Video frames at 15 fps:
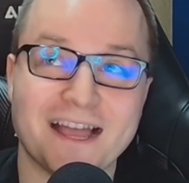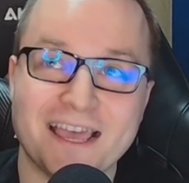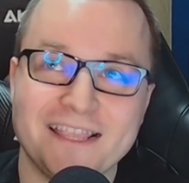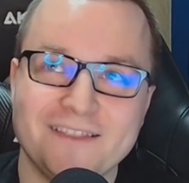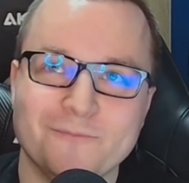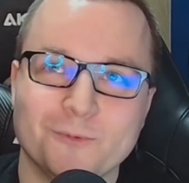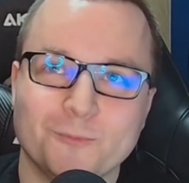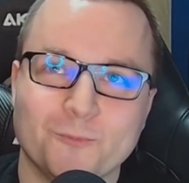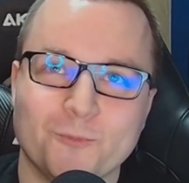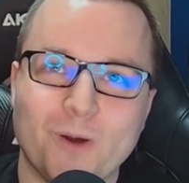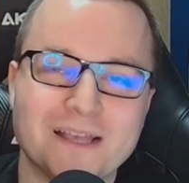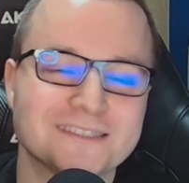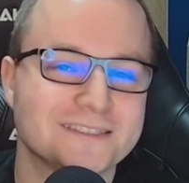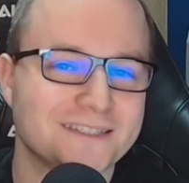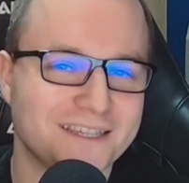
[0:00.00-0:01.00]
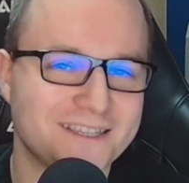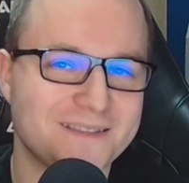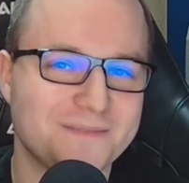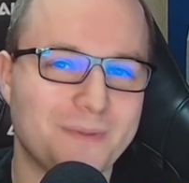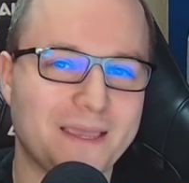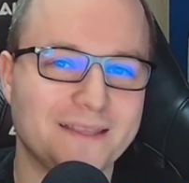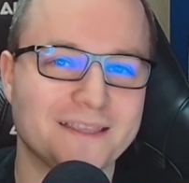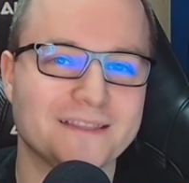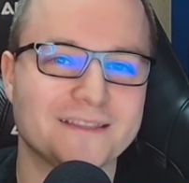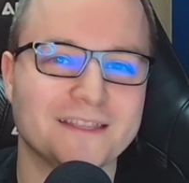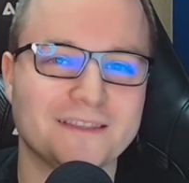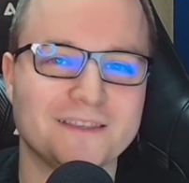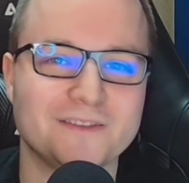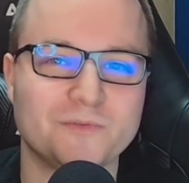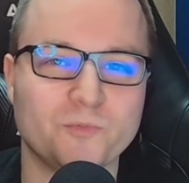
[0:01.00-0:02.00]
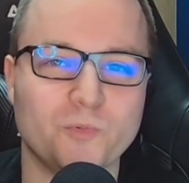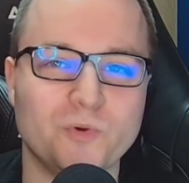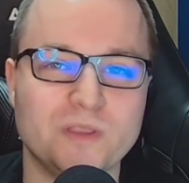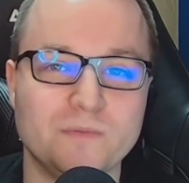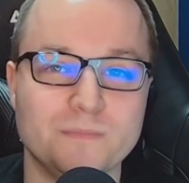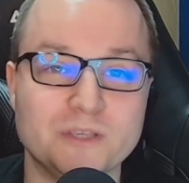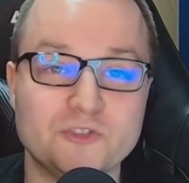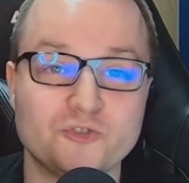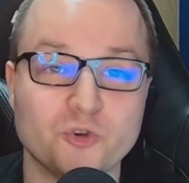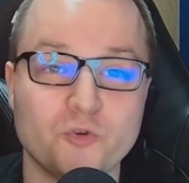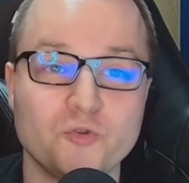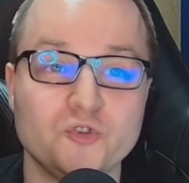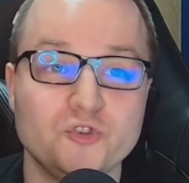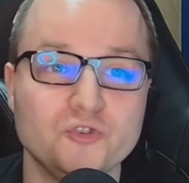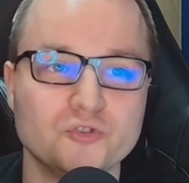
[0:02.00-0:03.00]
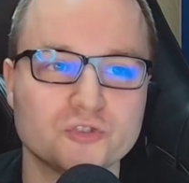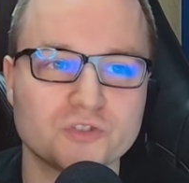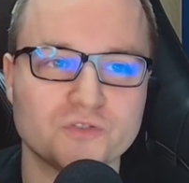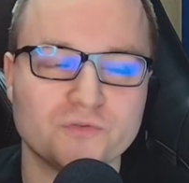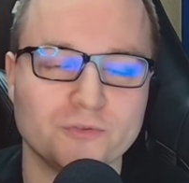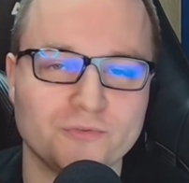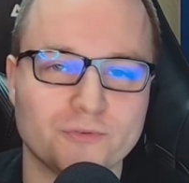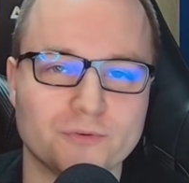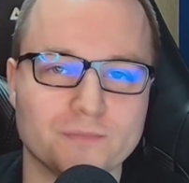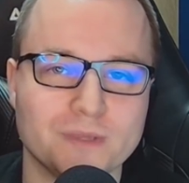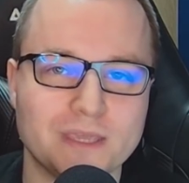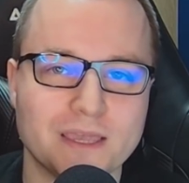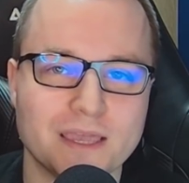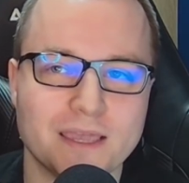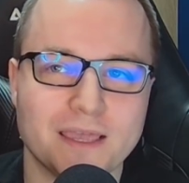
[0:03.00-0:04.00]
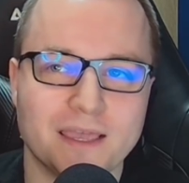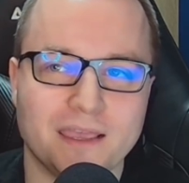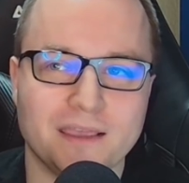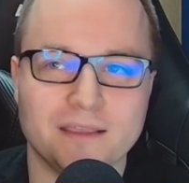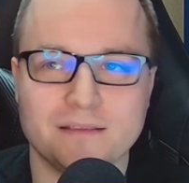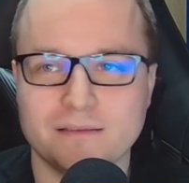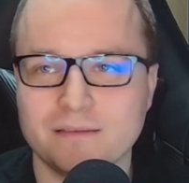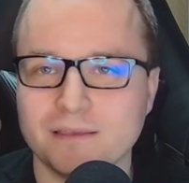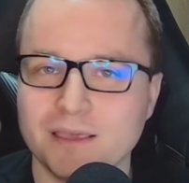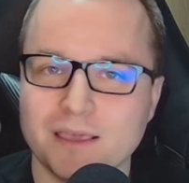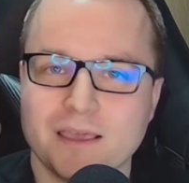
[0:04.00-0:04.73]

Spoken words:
I wasn't expecting that it would be so useful for me and